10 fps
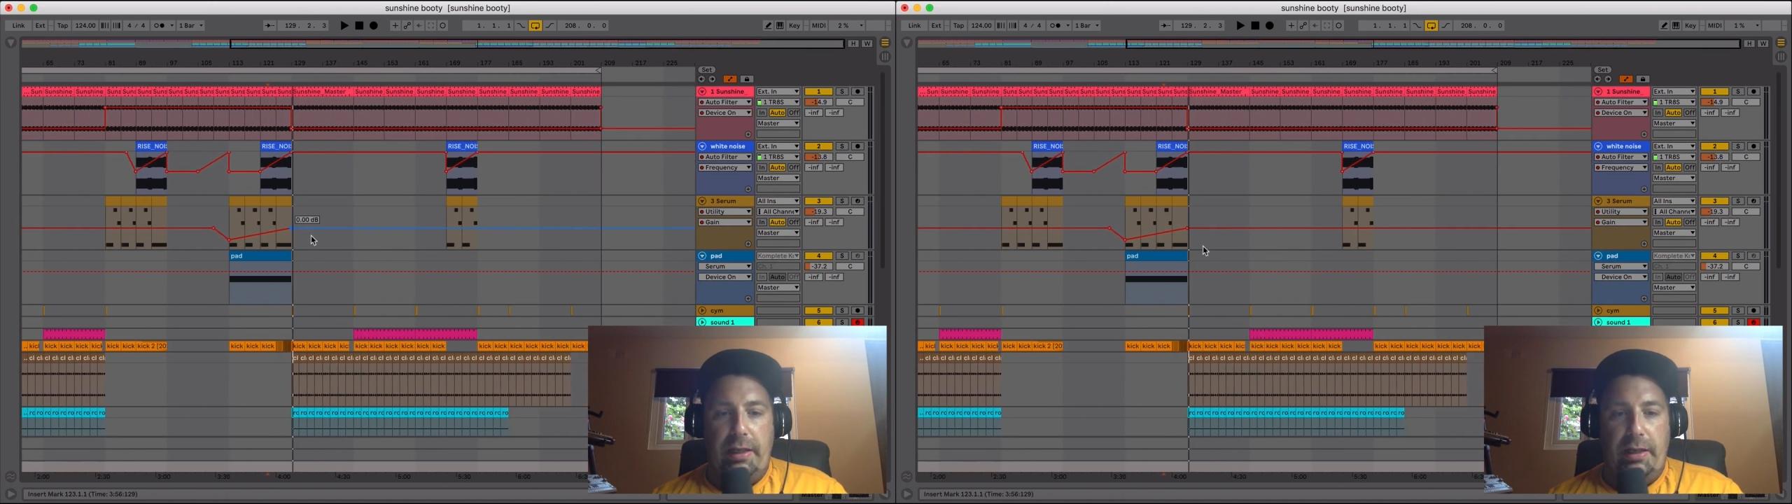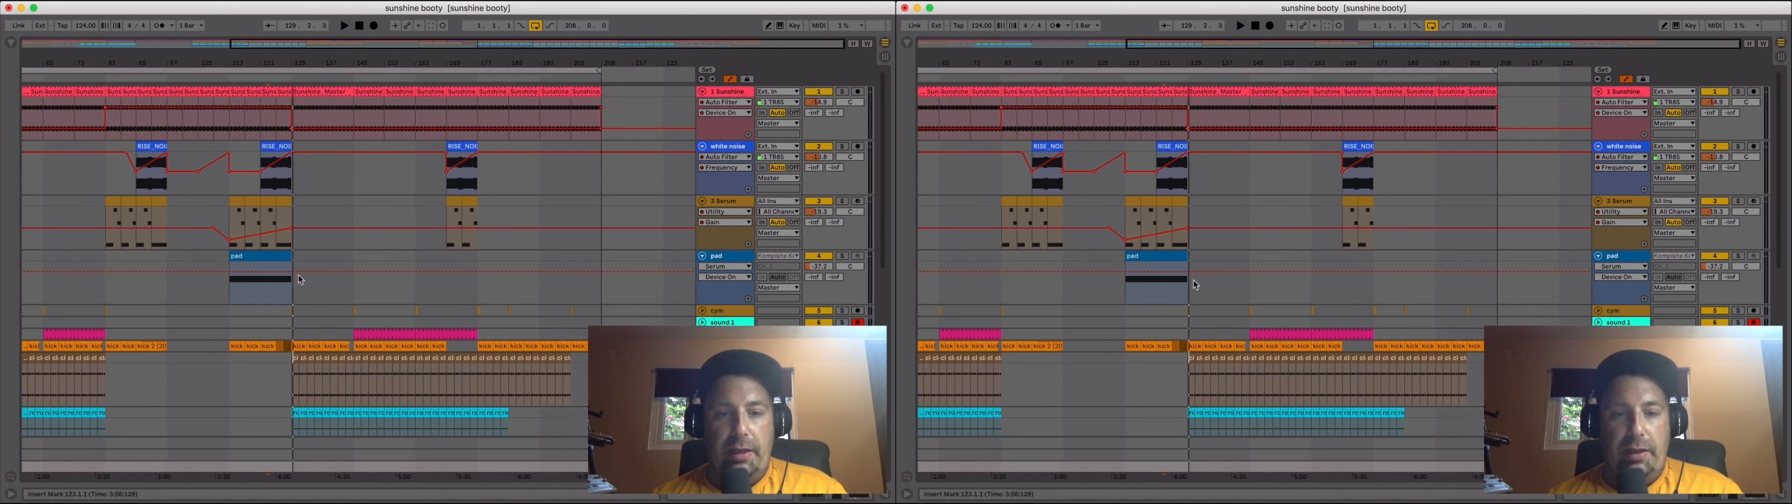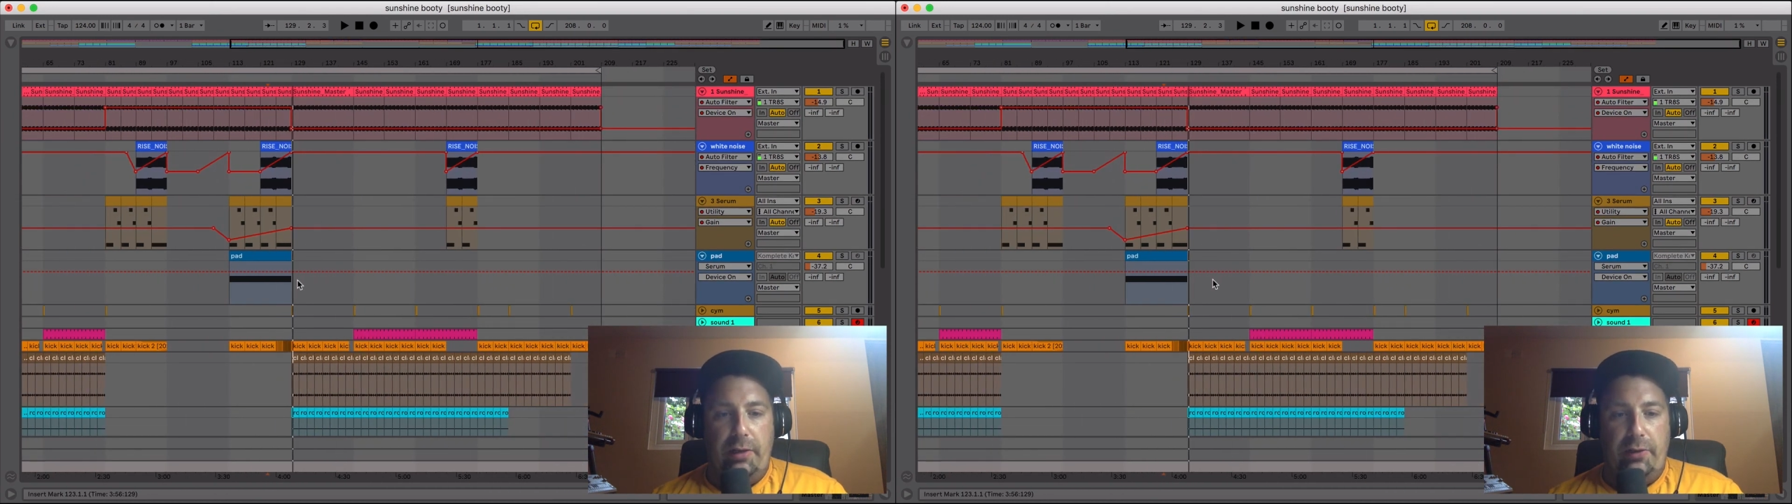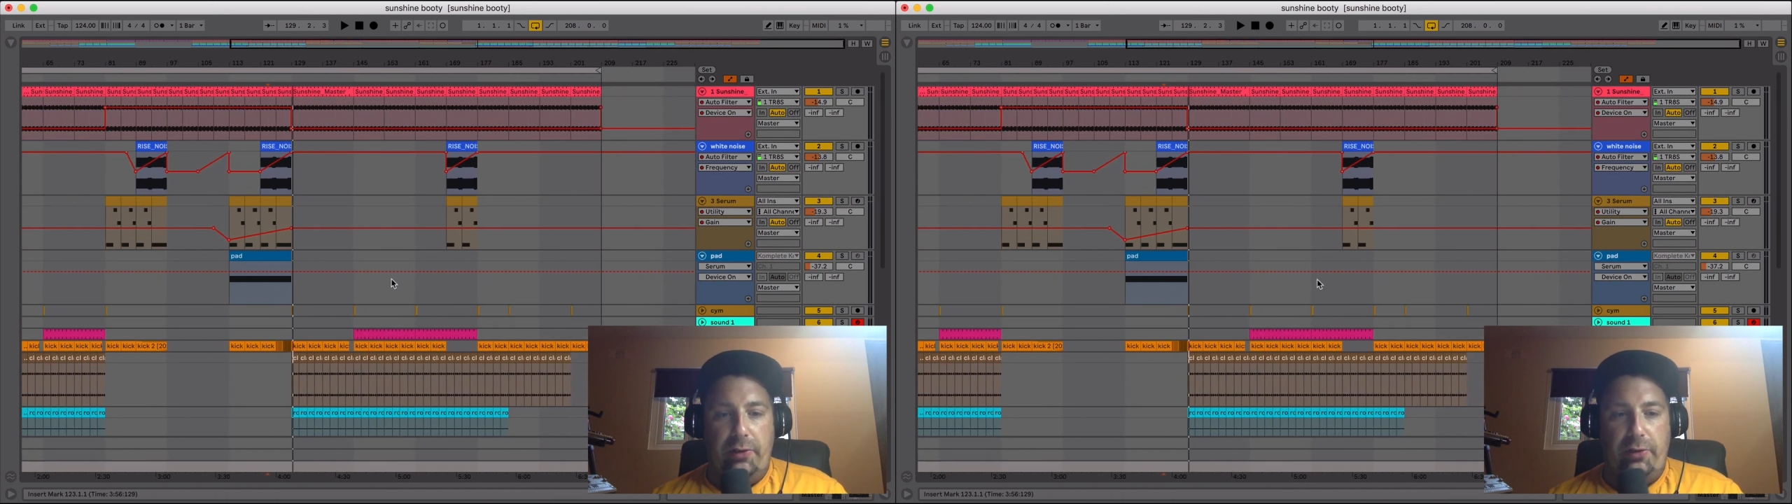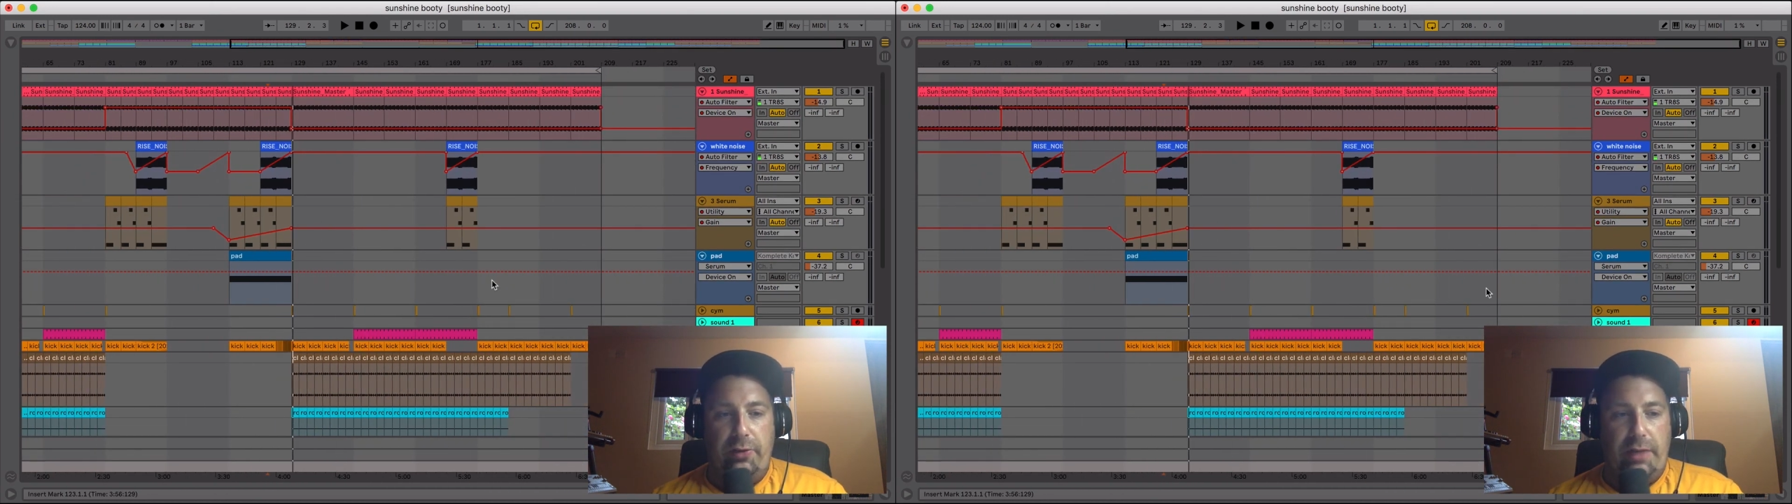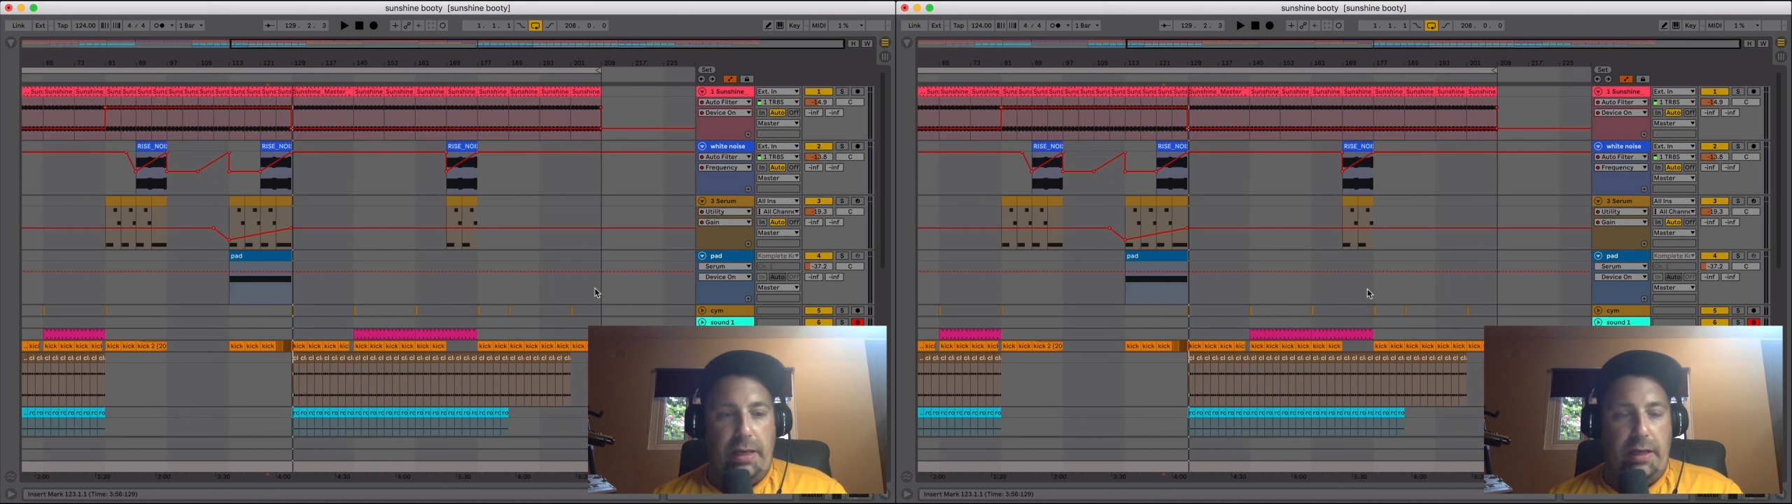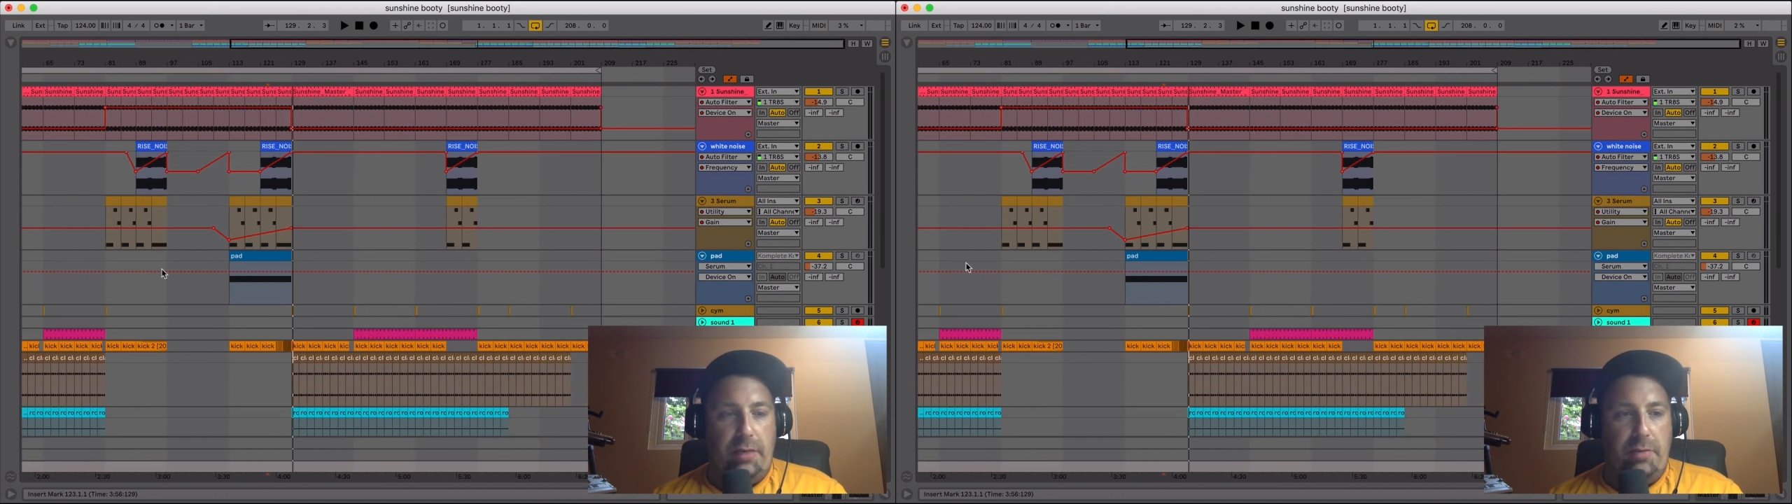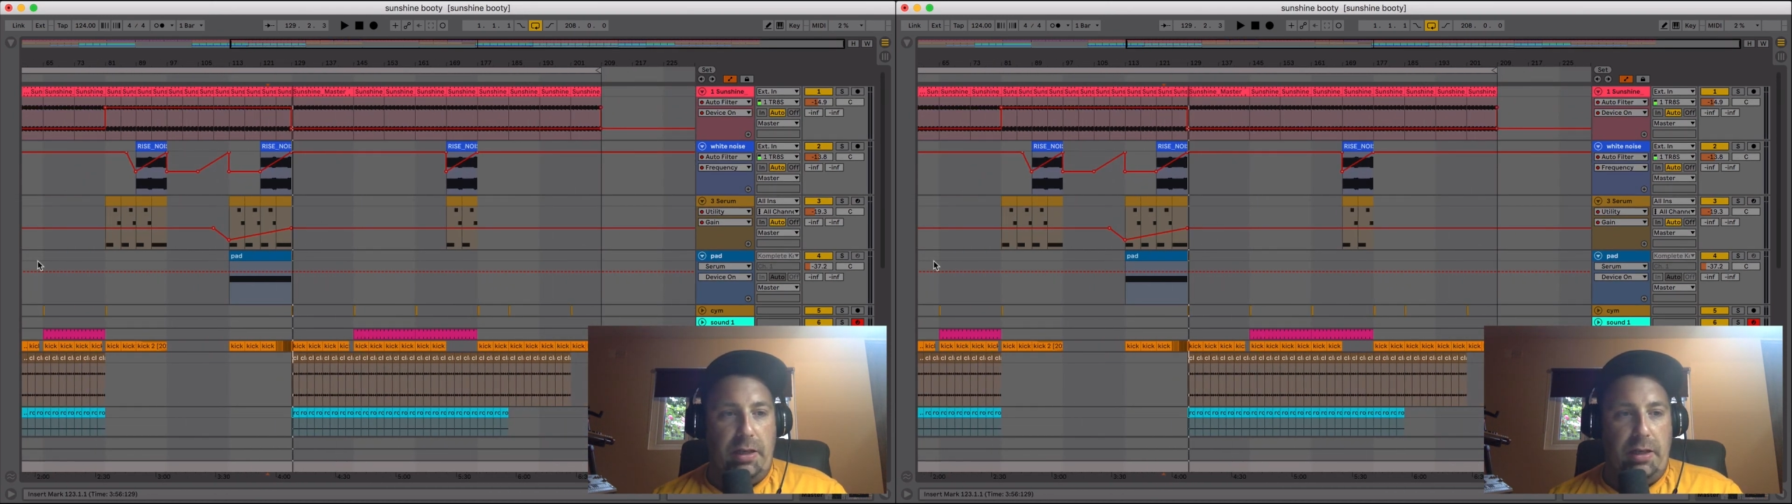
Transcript: is the same